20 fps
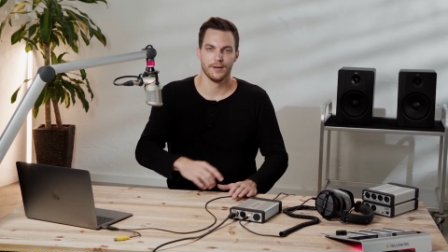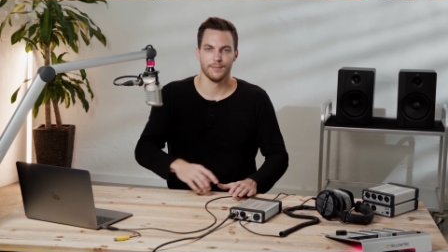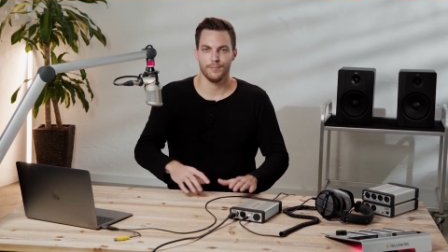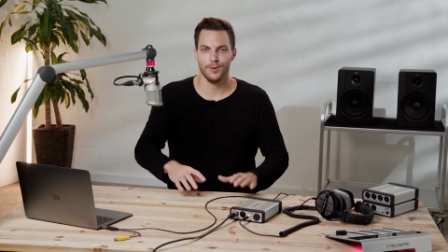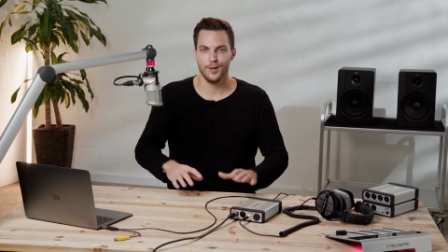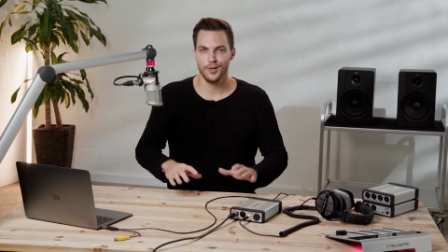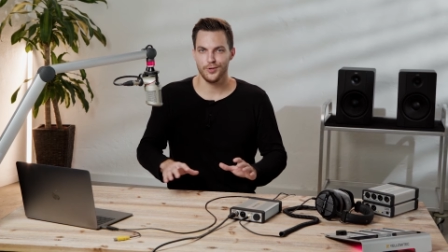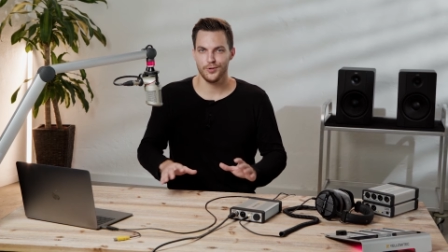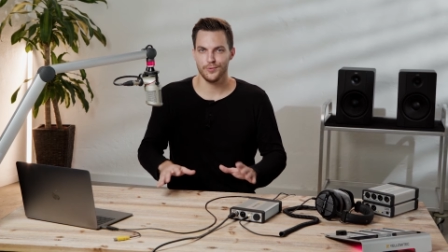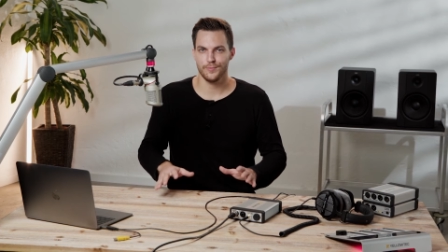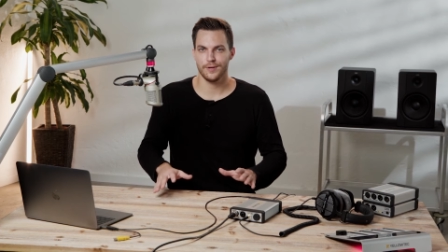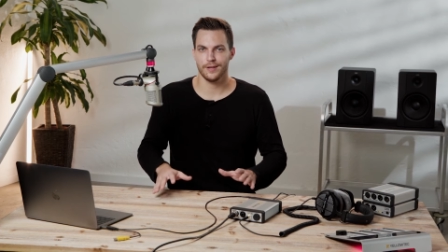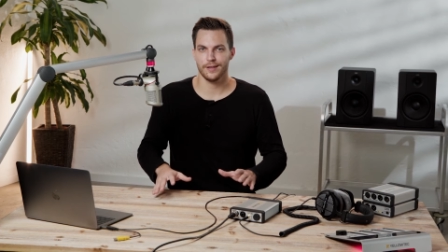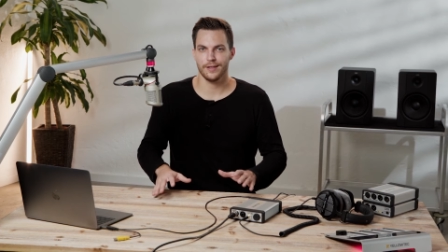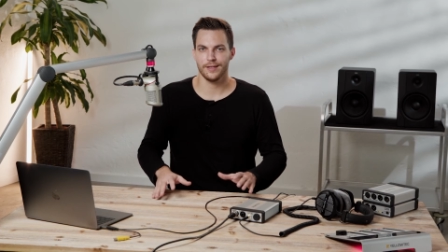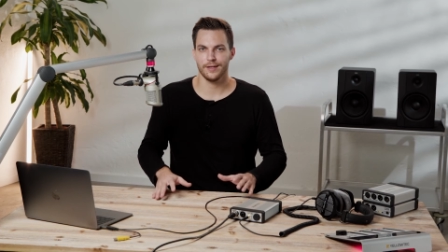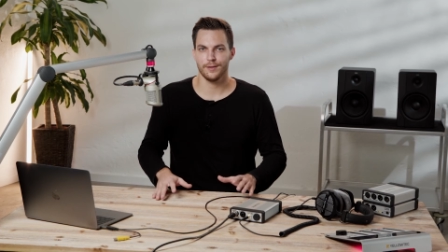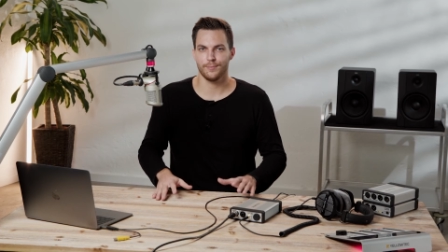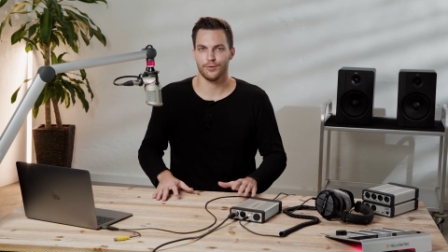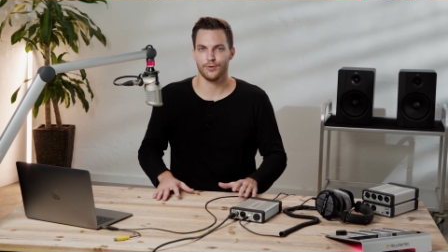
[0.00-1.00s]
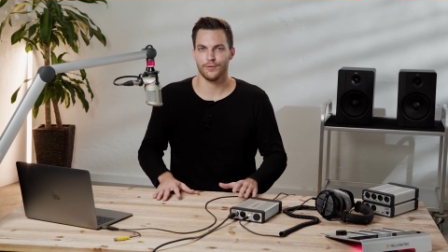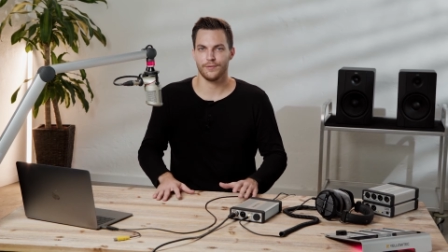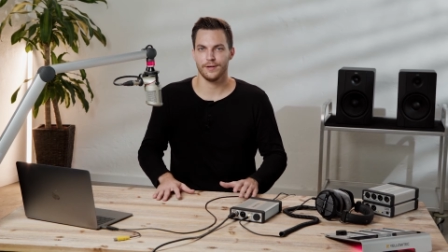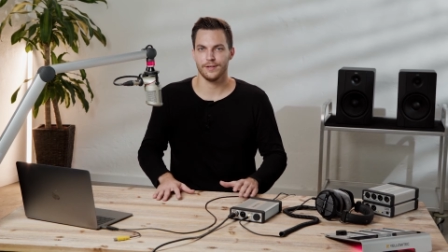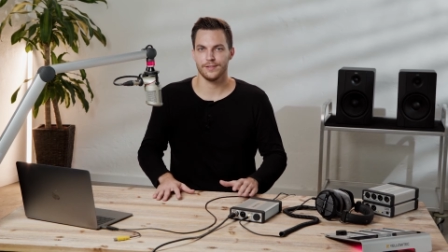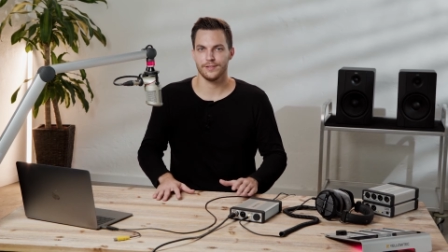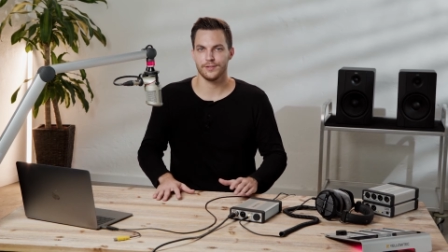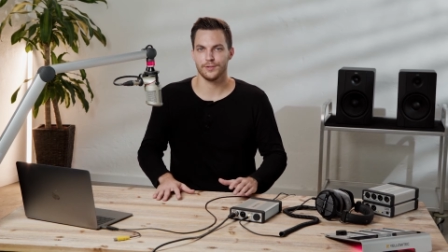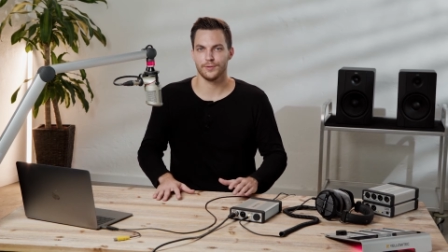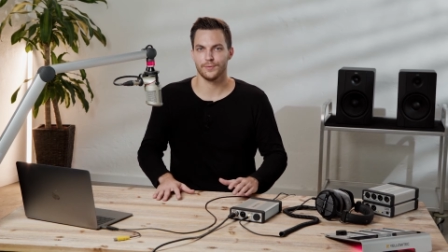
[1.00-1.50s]
PUC2 Mic LEA
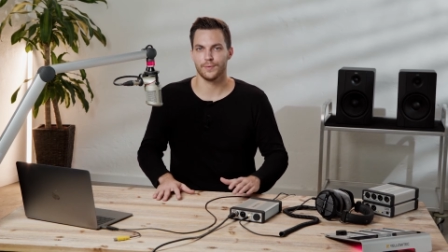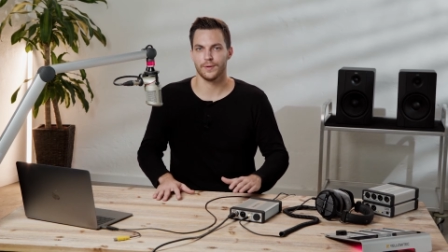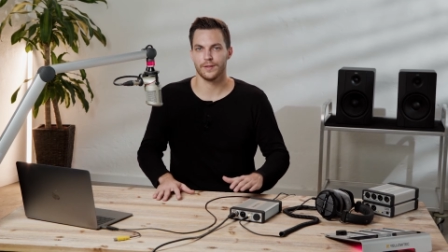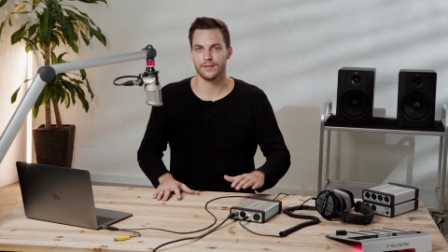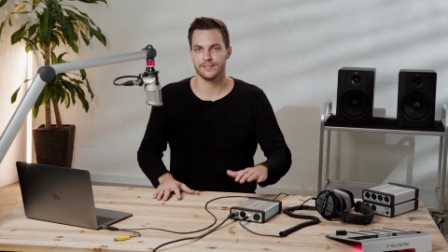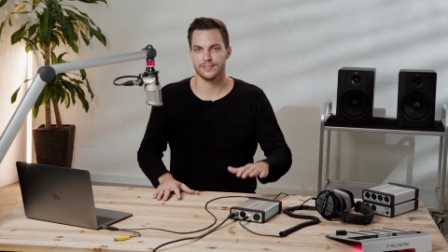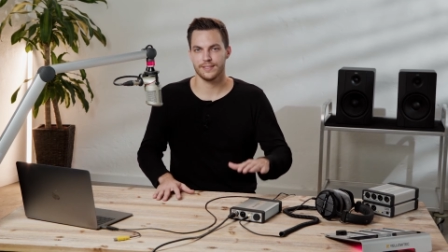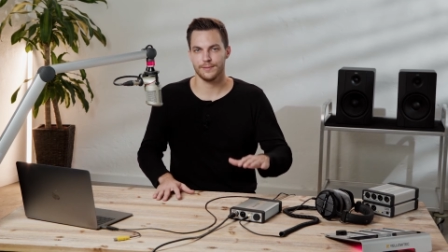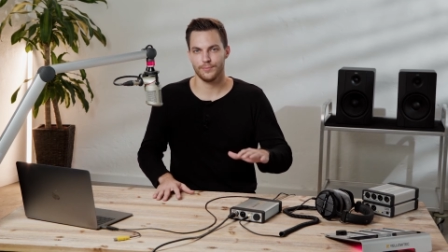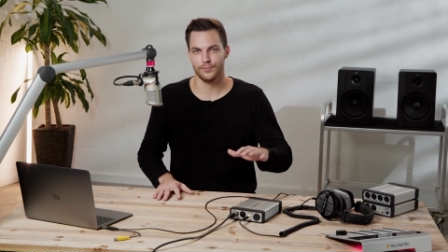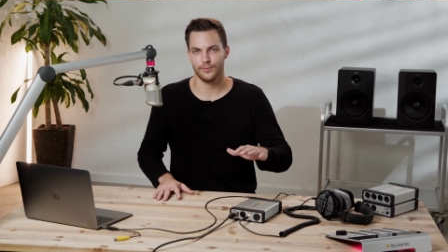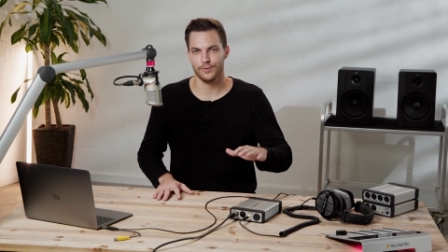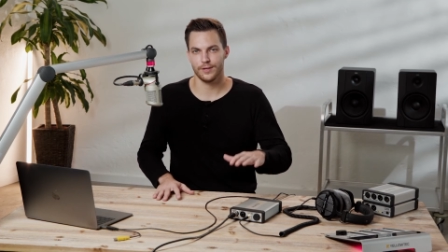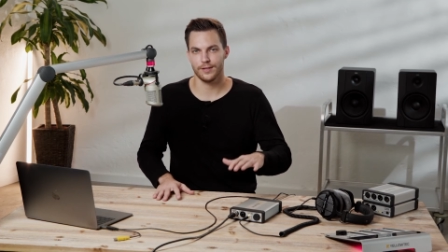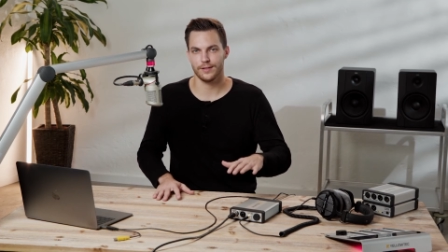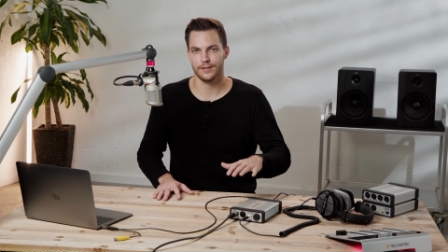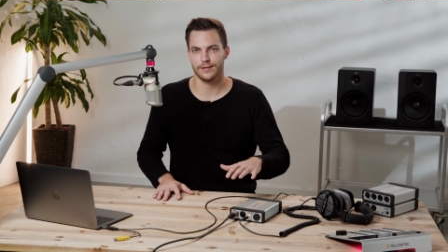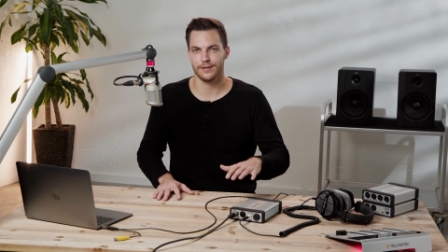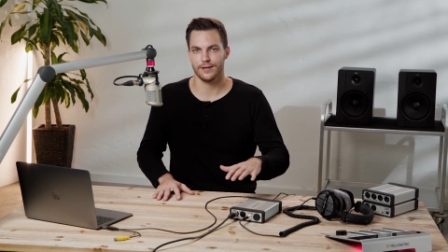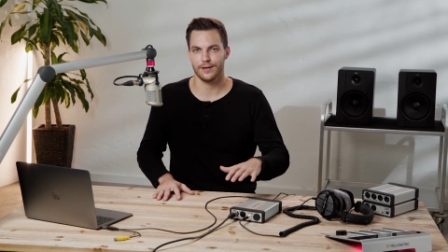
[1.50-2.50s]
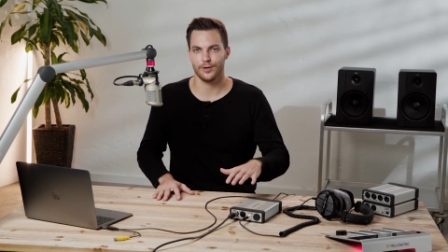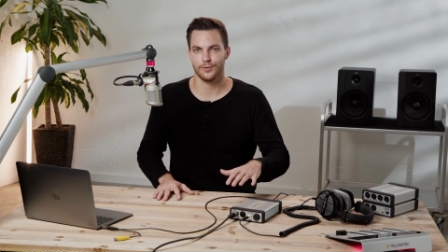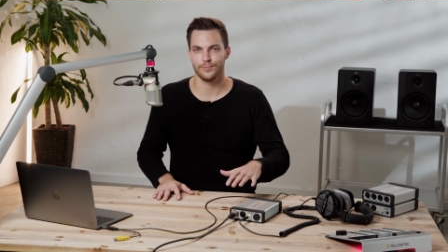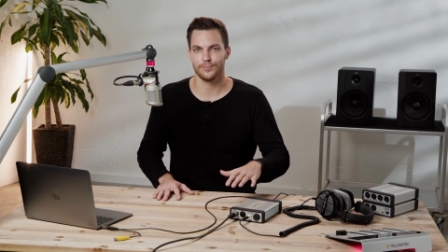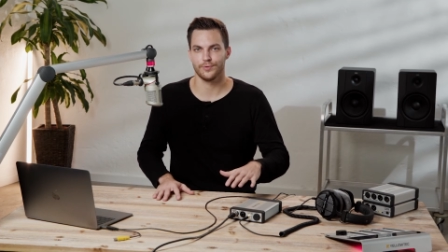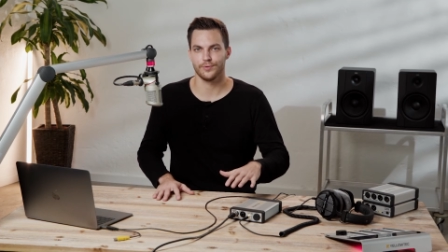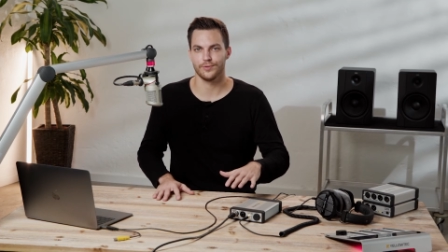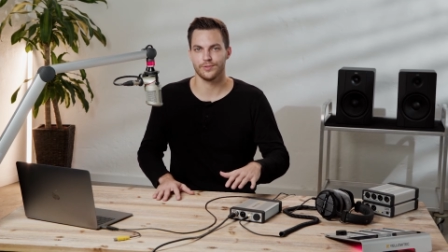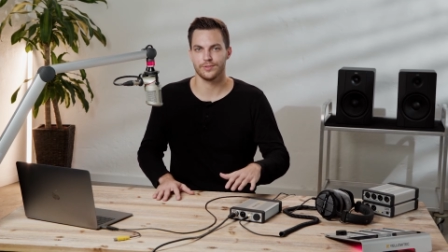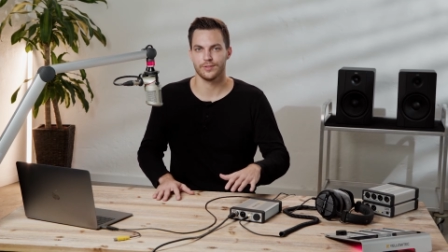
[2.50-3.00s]
provides you with separate
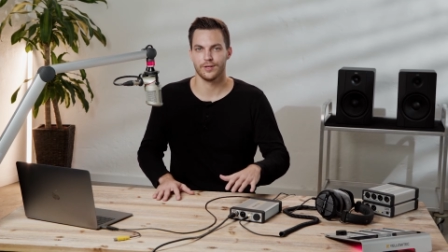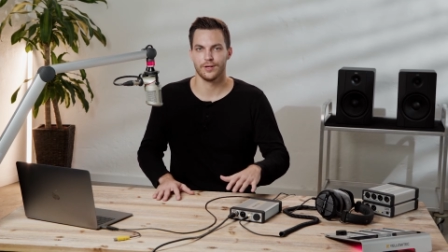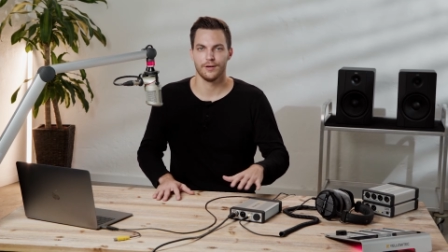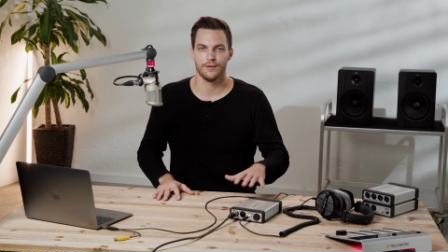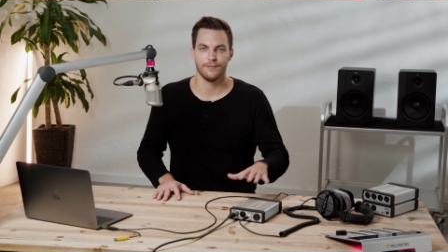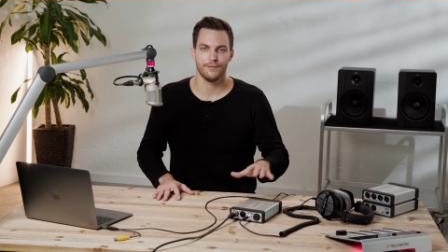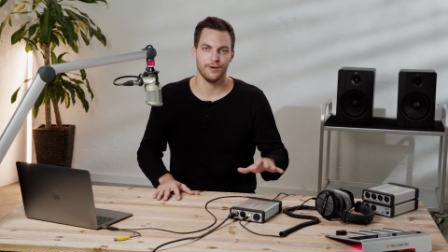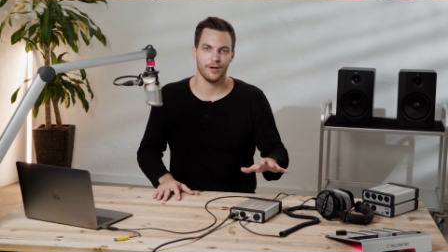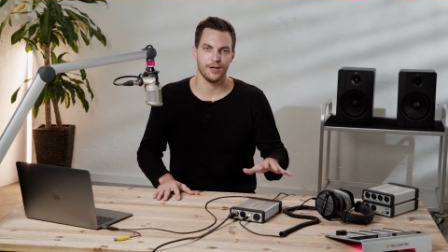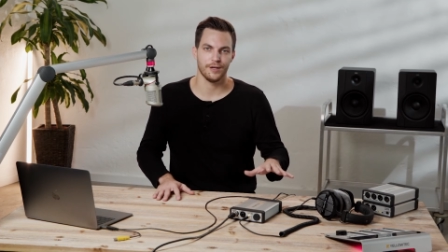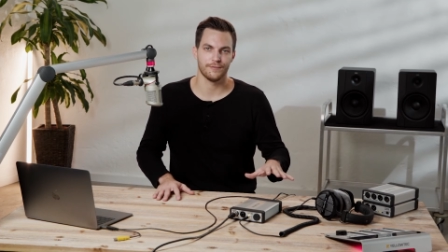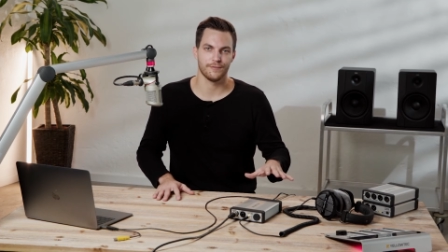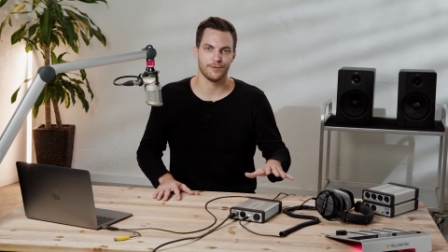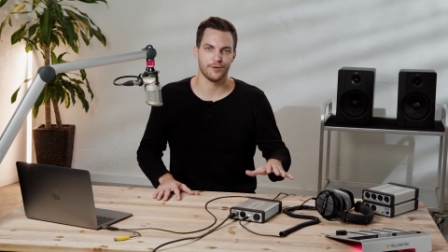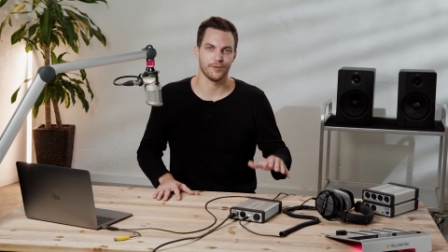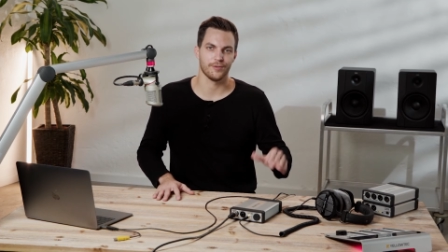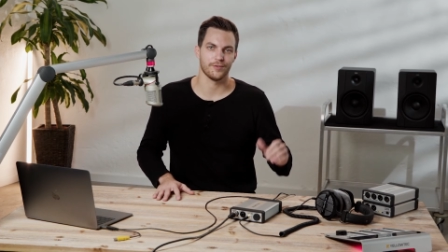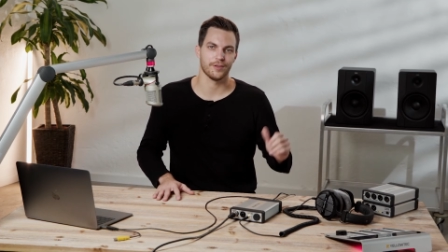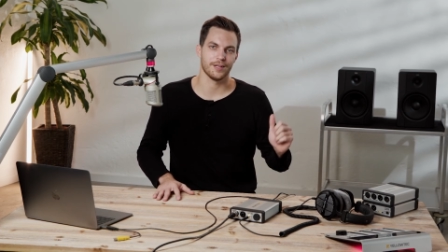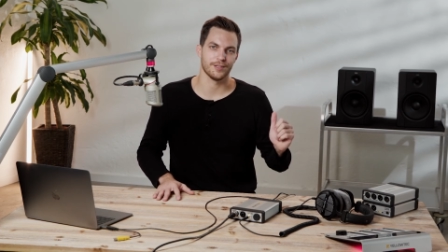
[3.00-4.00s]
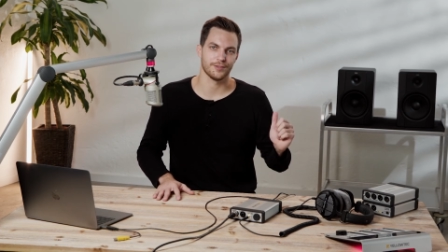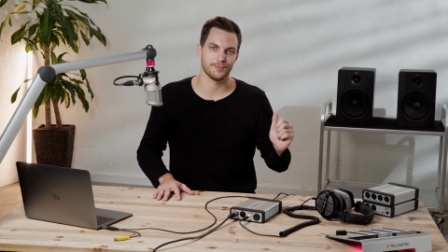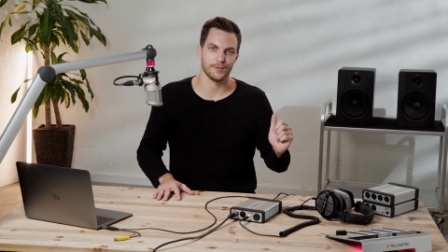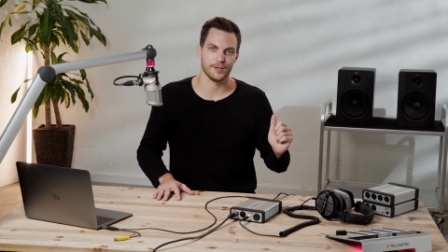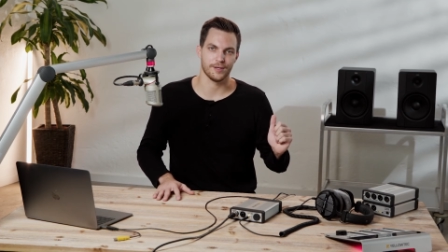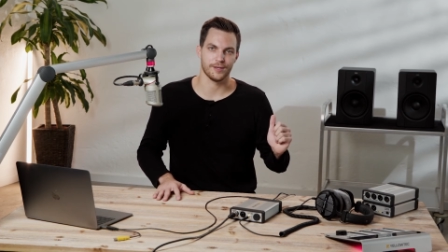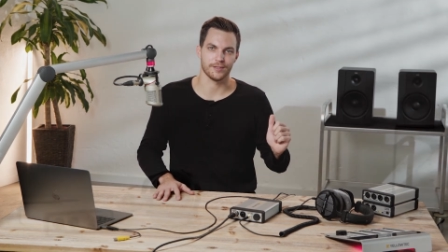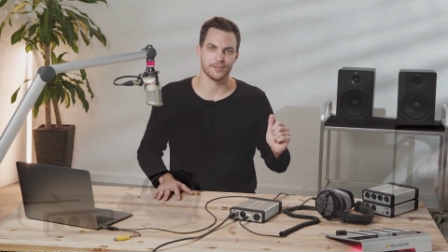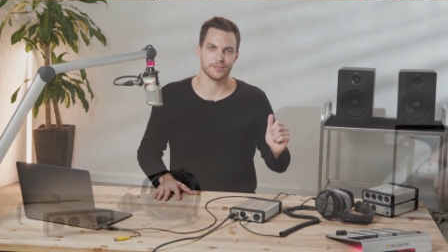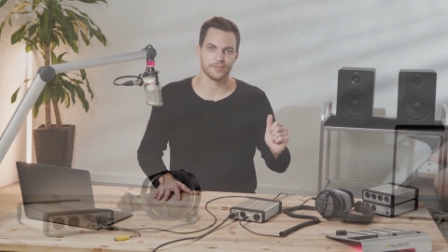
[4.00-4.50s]
outputs for headphones and
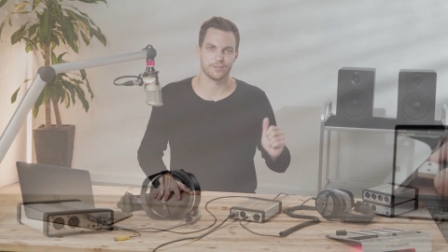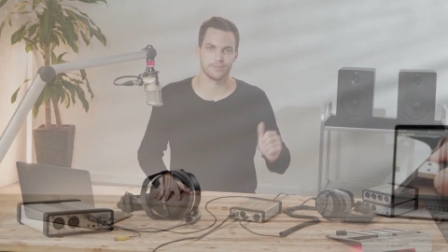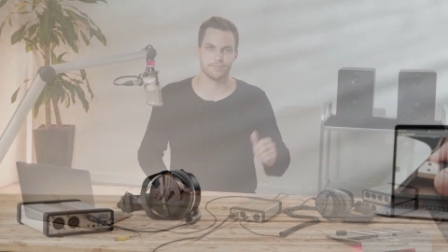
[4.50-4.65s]
speakers.